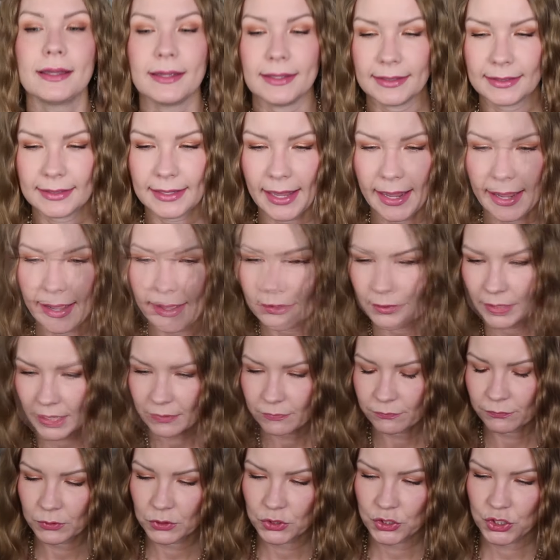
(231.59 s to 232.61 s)
Yeah.
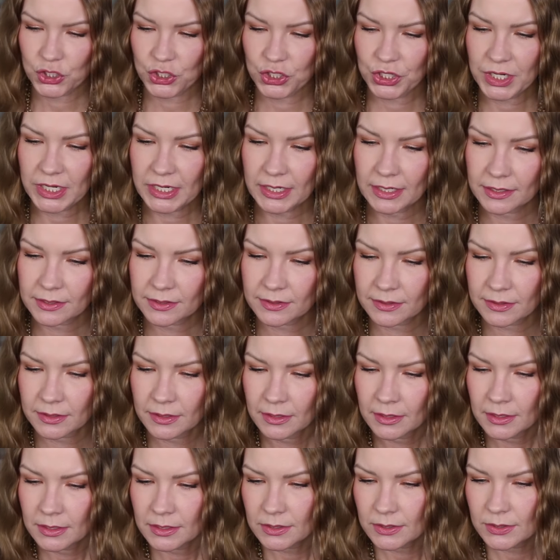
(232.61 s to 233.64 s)
Okay, for cheeks.
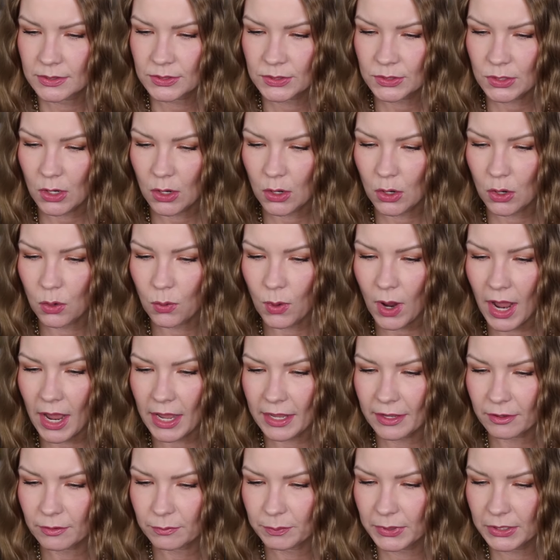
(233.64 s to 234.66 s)
So
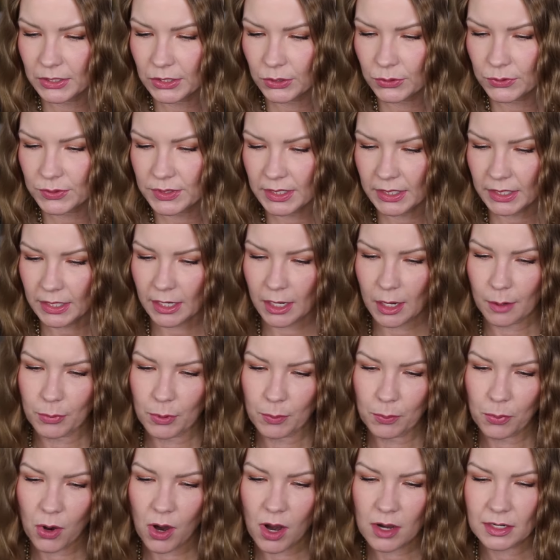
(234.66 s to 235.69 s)
I have been using a couple
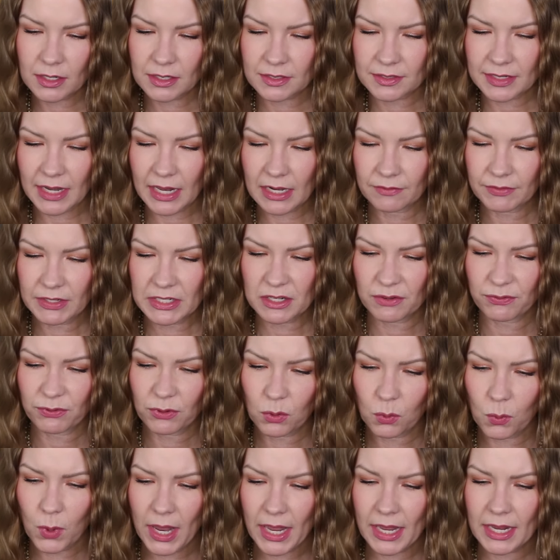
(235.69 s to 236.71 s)
products kind of in
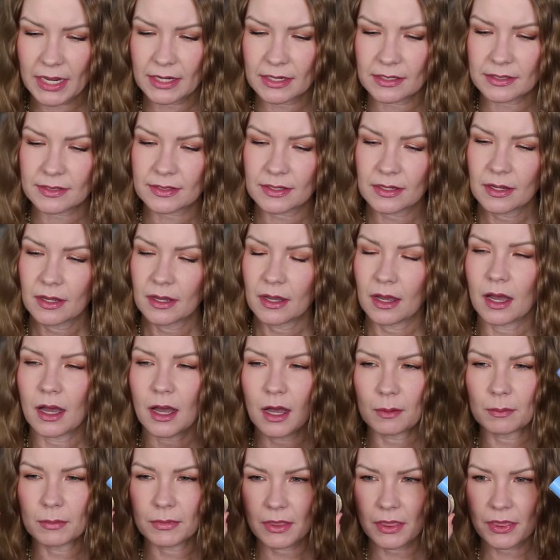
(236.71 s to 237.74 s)
different ways.
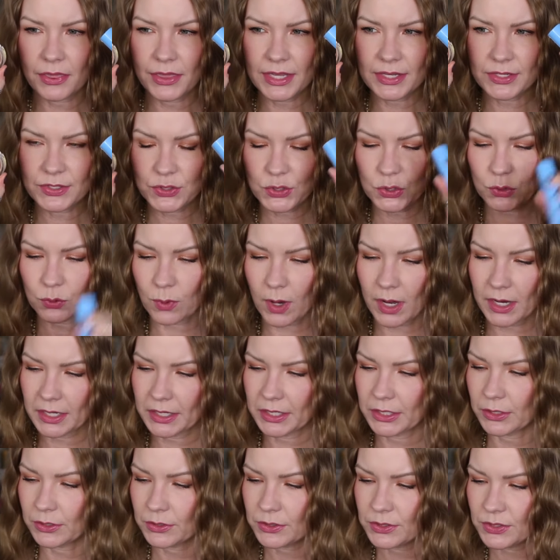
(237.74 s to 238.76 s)
Um, these two right
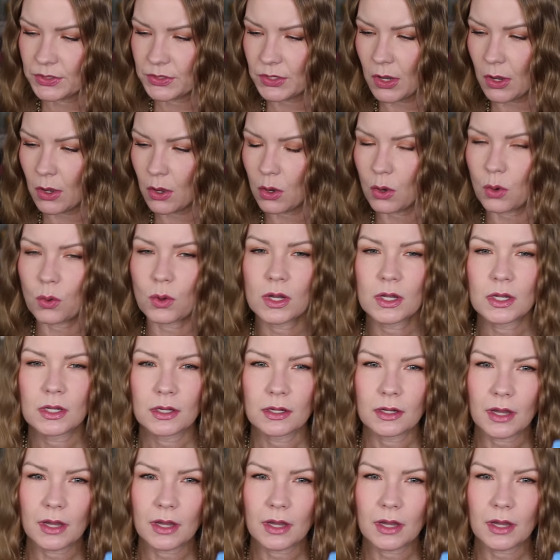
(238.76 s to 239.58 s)
here. So